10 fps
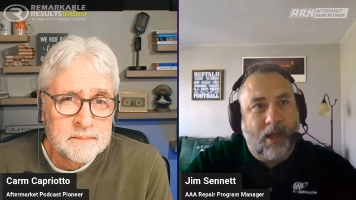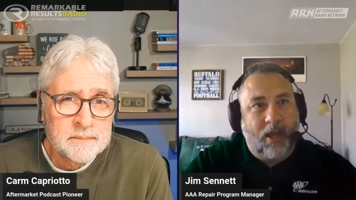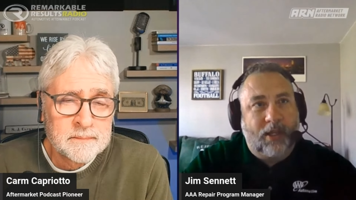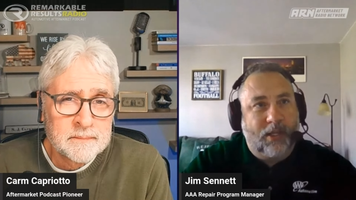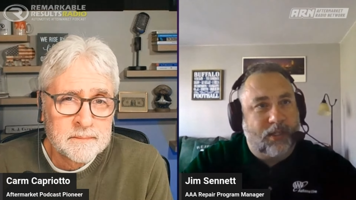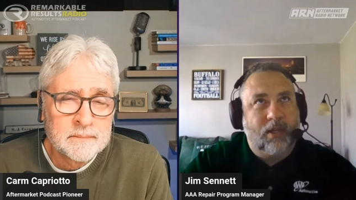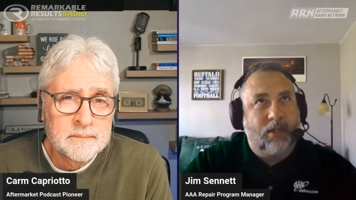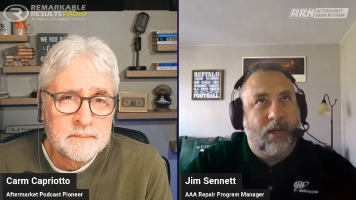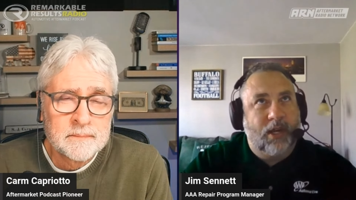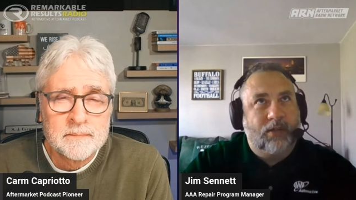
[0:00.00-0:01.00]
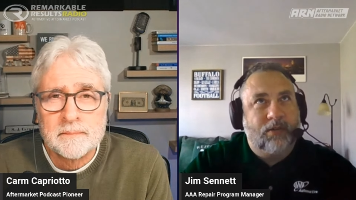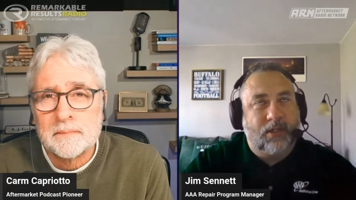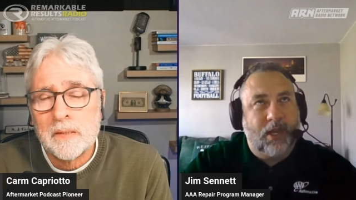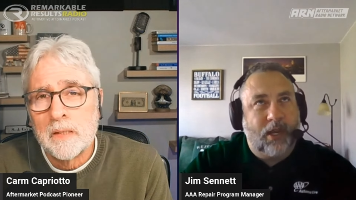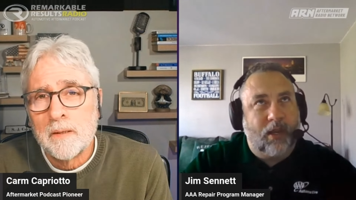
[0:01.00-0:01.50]
Speaker 1: I think it's such an
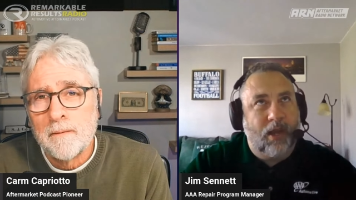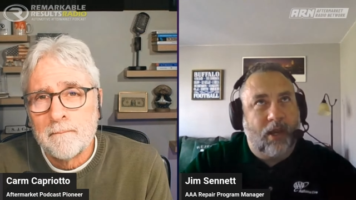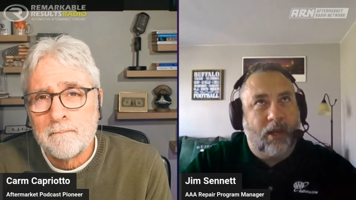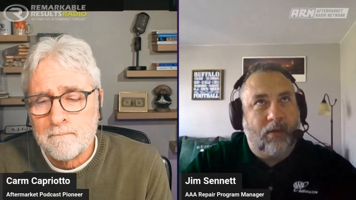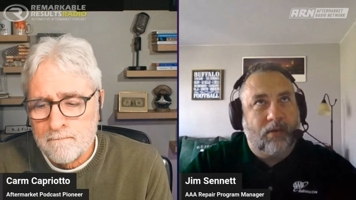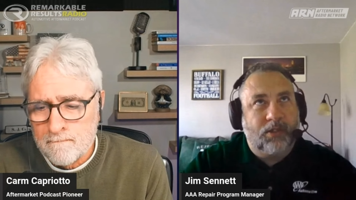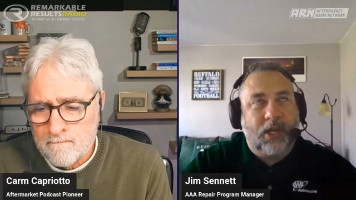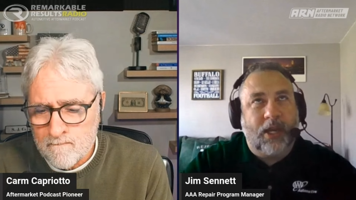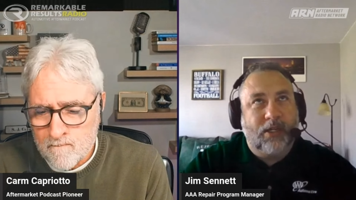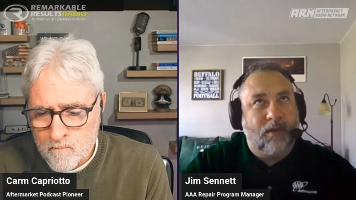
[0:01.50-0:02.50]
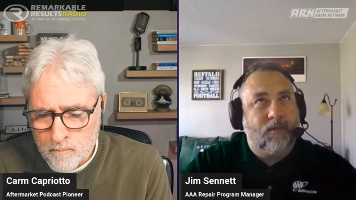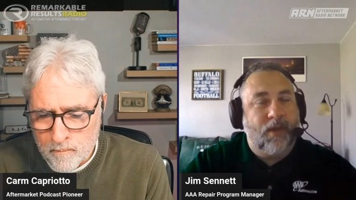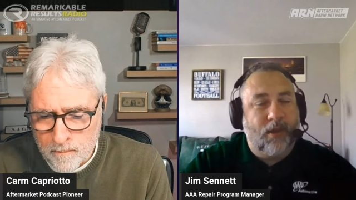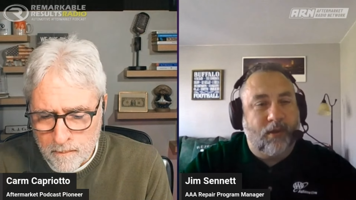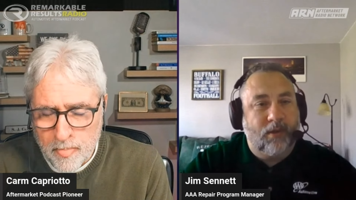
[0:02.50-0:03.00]
interesting and a changing
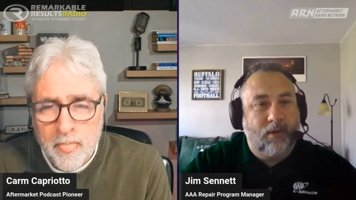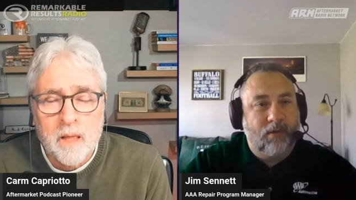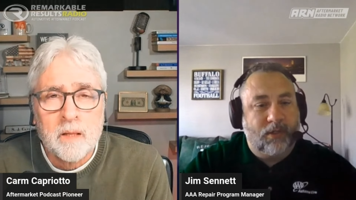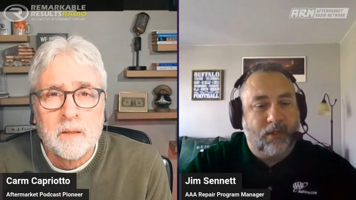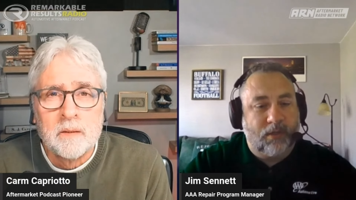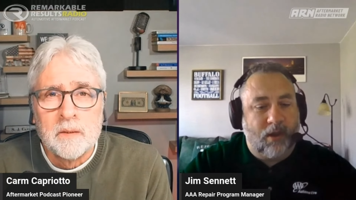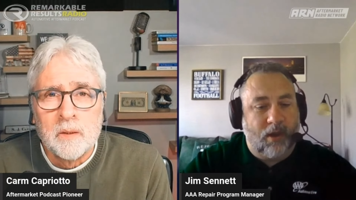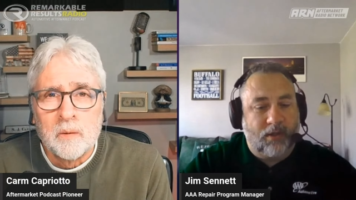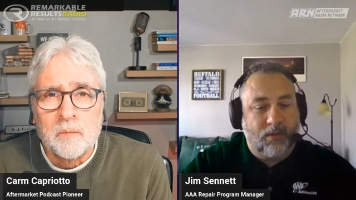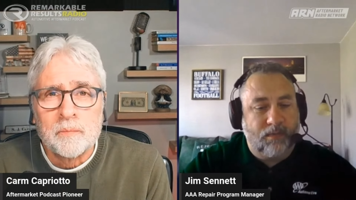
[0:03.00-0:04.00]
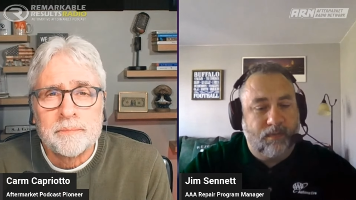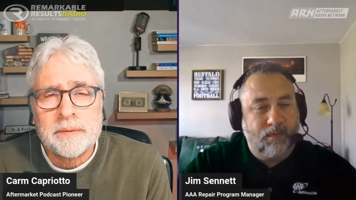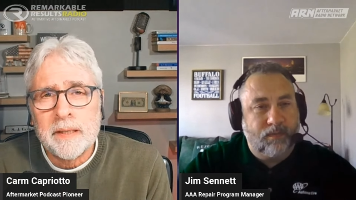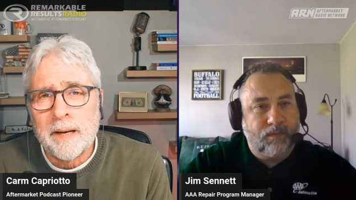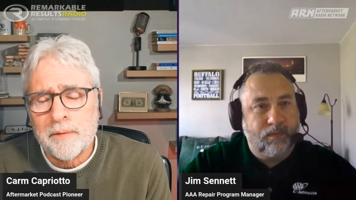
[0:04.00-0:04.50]
field, which is awesome.
Speaker 2: Yeah,
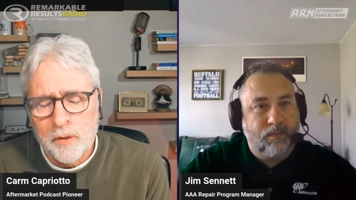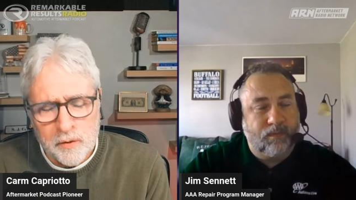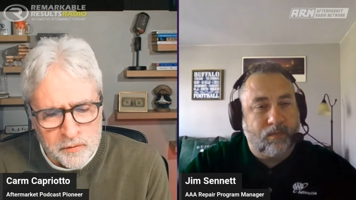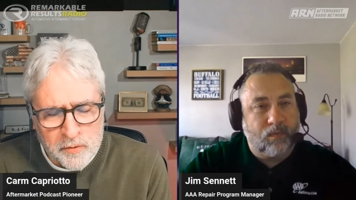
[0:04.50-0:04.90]
those